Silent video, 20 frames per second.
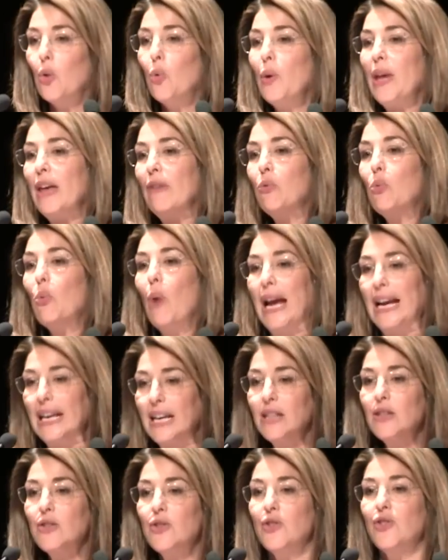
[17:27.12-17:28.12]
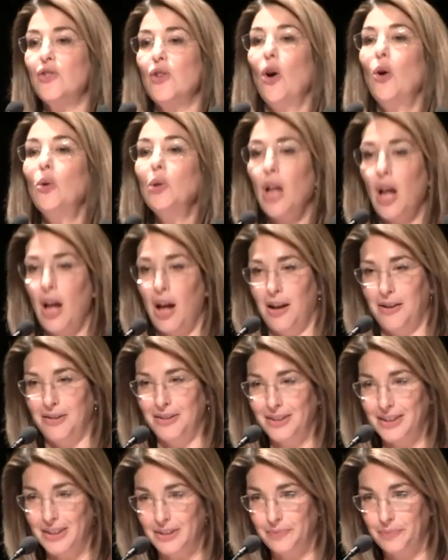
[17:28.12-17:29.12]
We have waited so
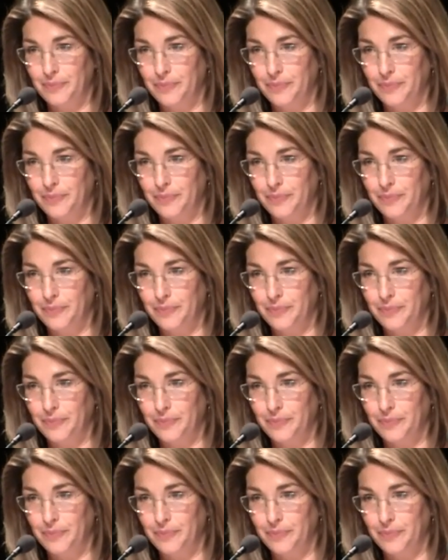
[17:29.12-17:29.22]
long,